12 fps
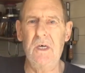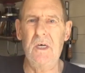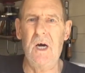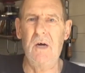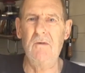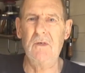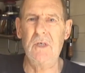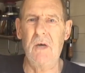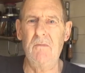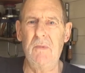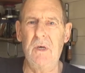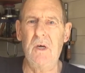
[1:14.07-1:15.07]
owners
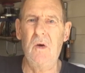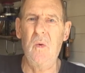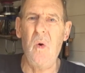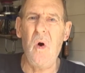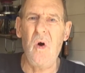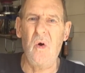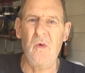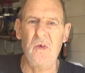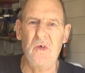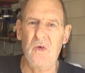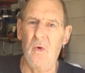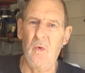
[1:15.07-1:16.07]
haven't been quite
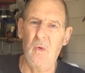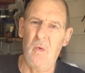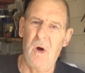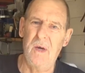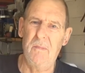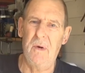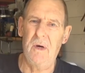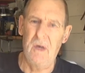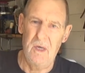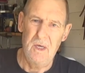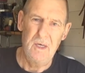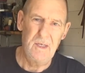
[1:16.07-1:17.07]
honest all the way, but
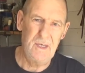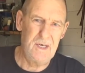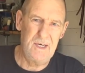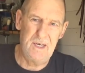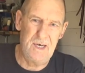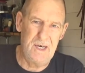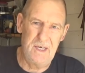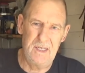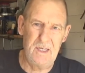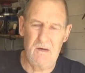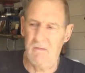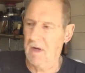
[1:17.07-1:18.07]
hey, it
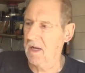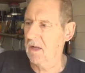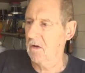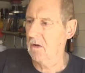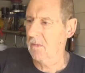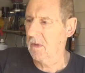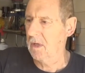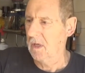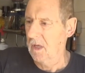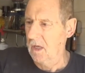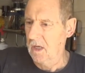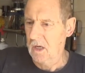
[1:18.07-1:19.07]
don't matter, like. But
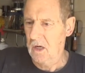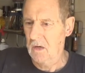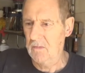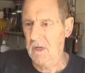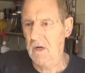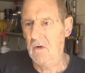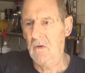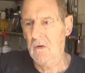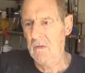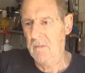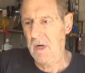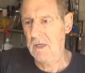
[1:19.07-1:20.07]
I'm now
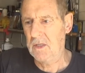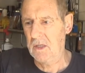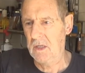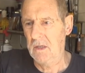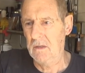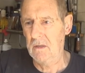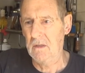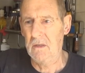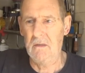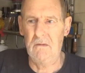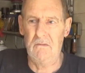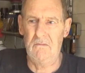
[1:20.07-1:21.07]
basically
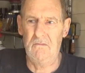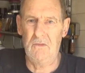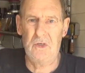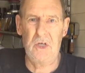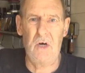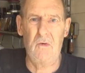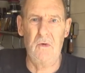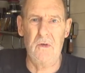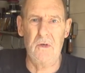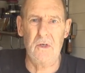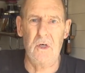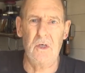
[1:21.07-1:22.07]
stuck with
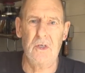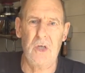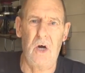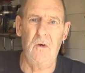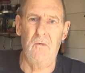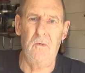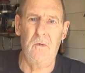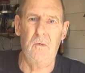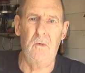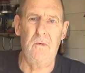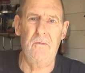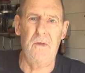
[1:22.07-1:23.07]
a stove
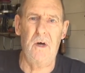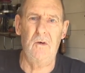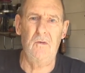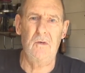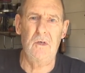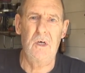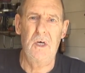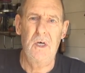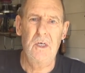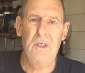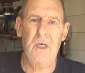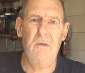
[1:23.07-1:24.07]
with no
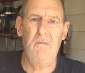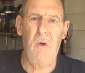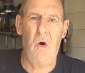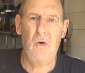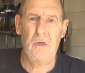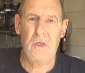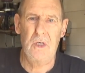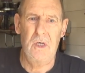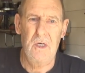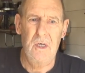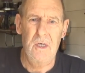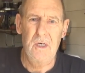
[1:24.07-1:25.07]
tin box.
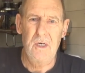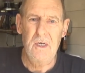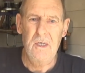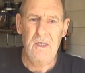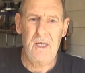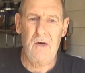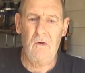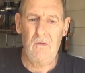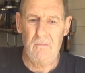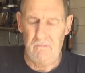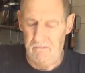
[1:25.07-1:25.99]
Now